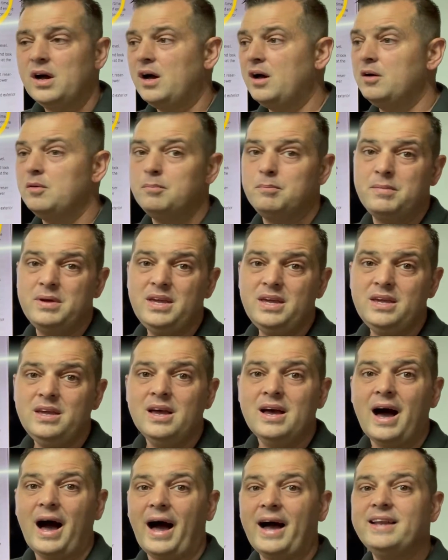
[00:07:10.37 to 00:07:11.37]
Me,
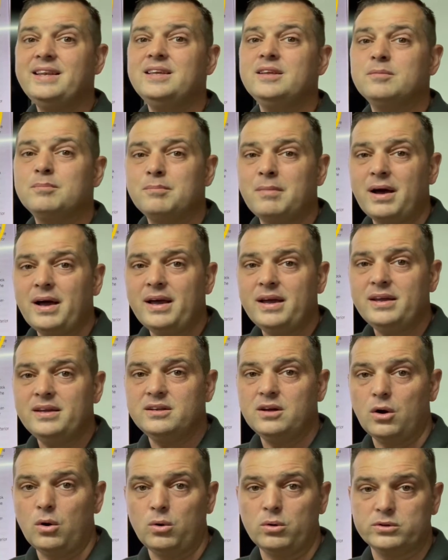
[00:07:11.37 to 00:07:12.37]
I did my
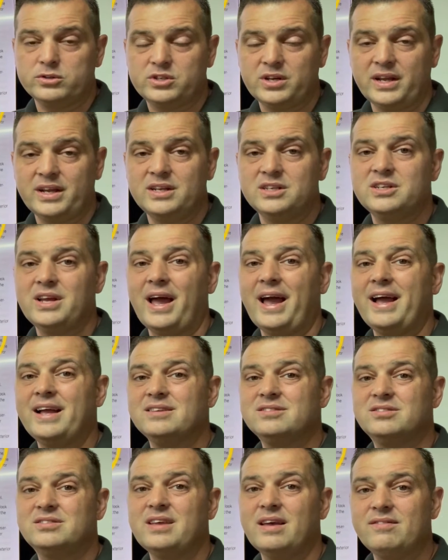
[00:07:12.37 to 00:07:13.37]
oil change at
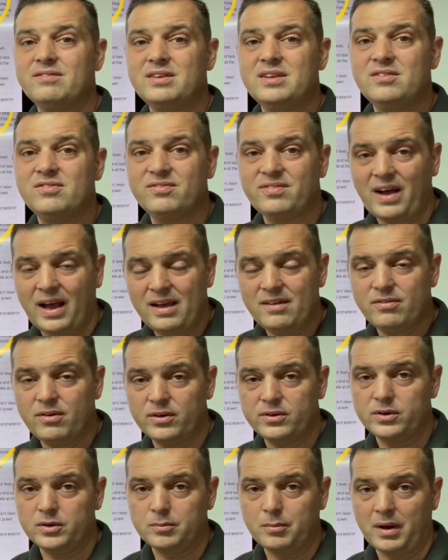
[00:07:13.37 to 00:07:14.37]

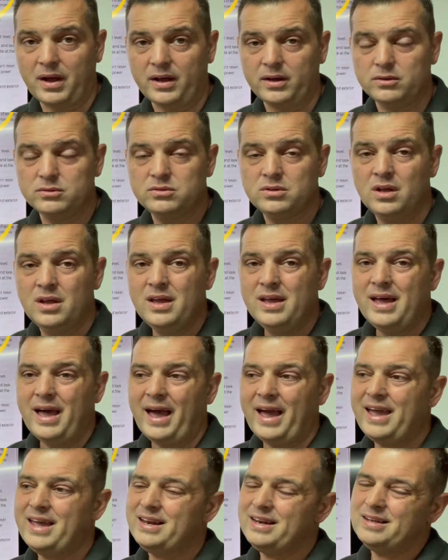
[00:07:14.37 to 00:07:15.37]
7,500 miles,
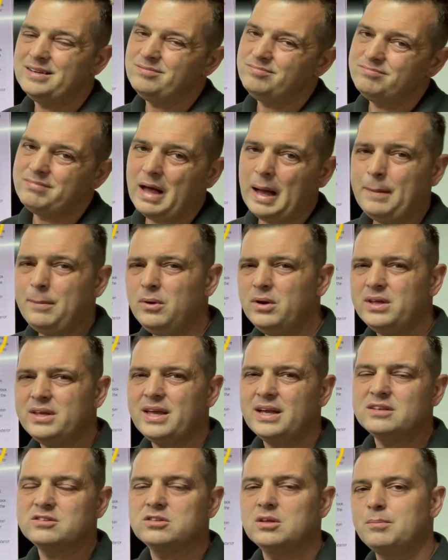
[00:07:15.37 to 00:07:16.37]
and I'm going to
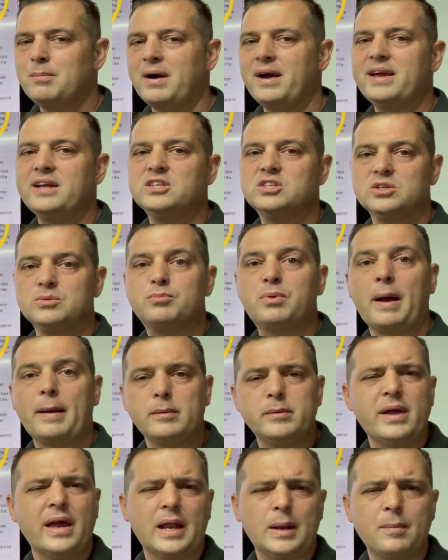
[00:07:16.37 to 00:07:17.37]
guess that my engine
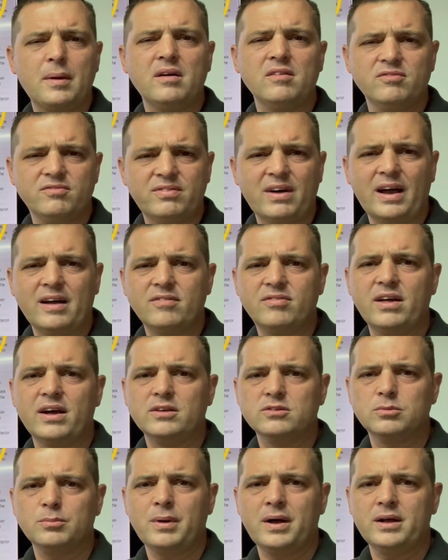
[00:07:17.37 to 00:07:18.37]
probably had about
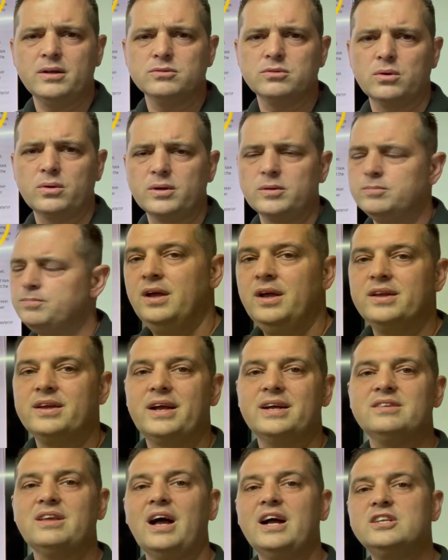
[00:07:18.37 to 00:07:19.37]
5,000 miles on it.
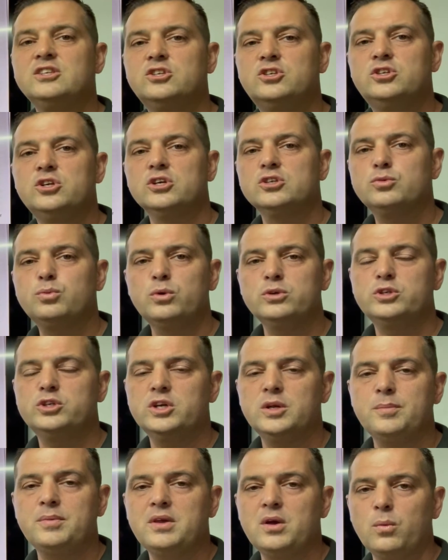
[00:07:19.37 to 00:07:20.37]
Guys, I just want you
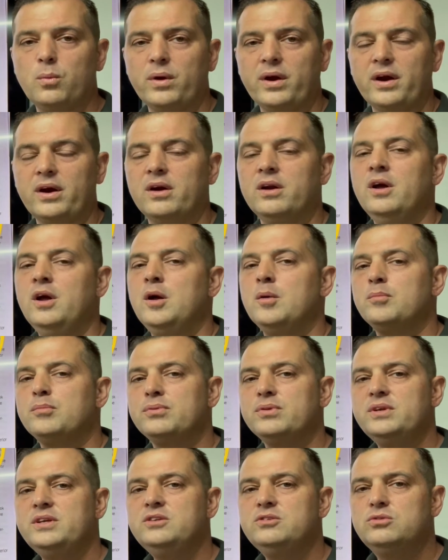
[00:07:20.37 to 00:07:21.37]
to be aware,
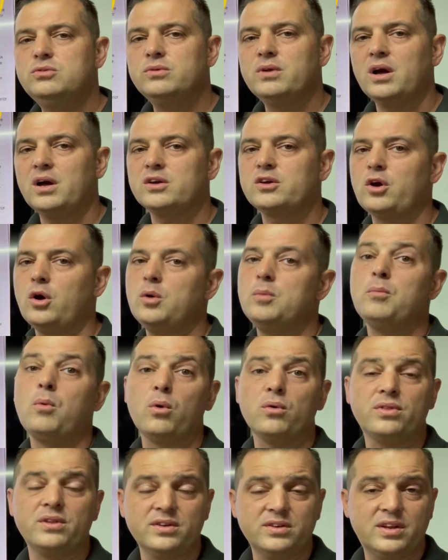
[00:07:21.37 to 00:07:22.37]
please do not go
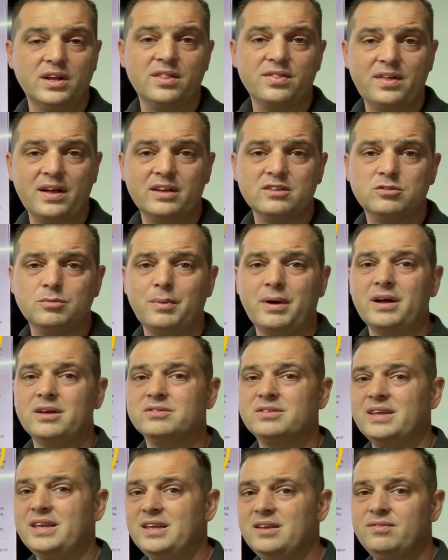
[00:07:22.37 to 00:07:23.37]
more than 10,000
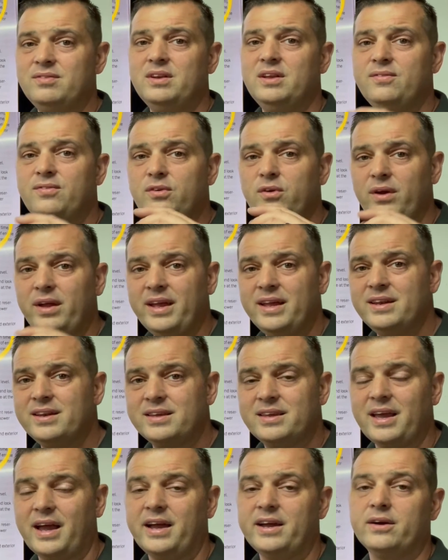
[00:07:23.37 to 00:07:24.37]
miles, even if your
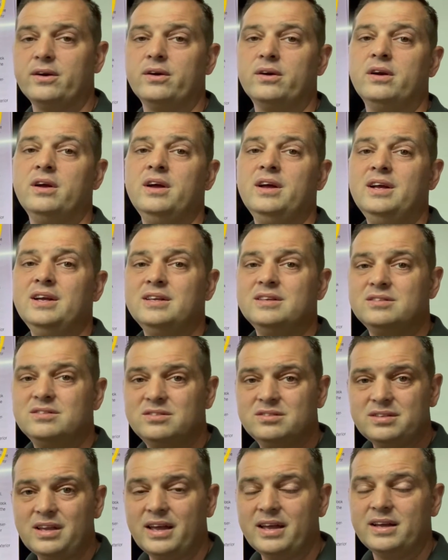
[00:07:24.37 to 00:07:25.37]
indicator
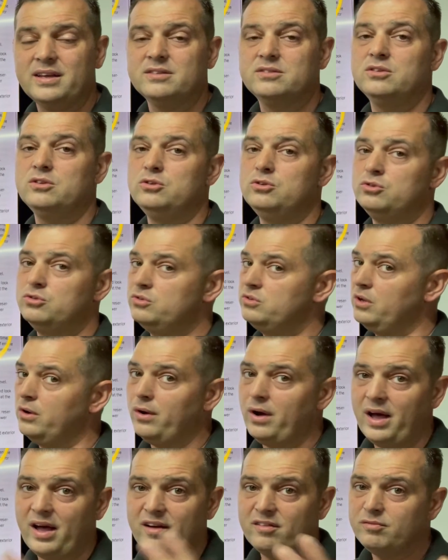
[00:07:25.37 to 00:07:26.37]
says you still
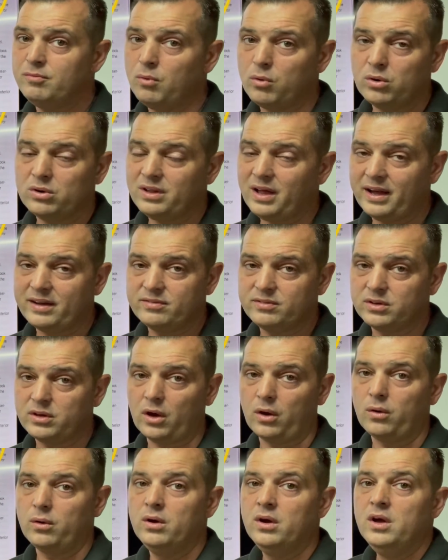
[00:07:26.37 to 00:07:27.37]
have more life to go.